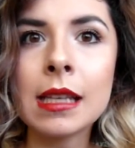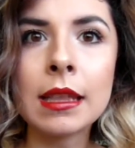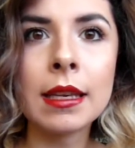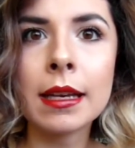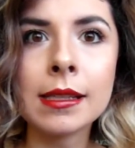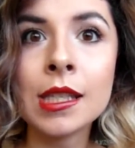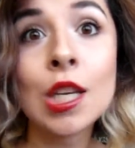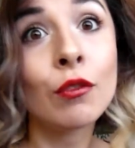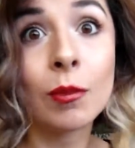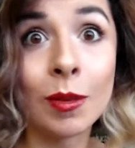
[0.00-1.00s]
and they can see
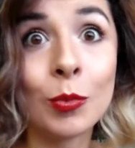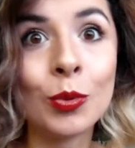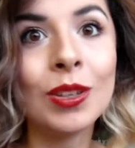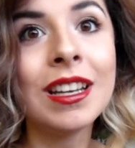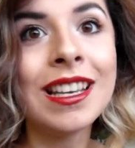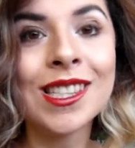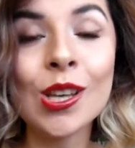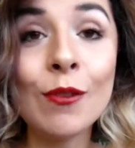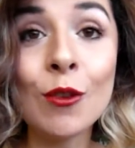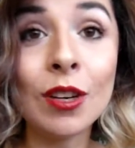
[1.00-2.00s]
you from the moon. So
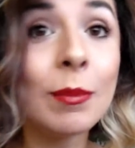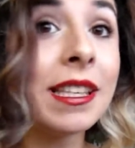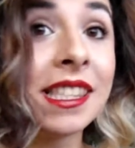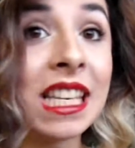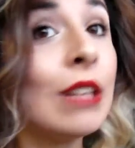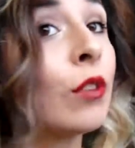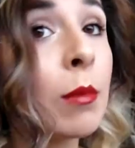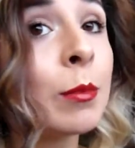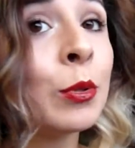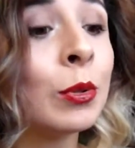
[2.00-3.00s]
if you want to be seen from
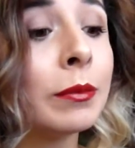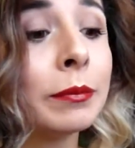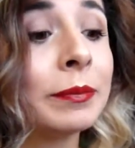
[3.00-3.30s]
the moon.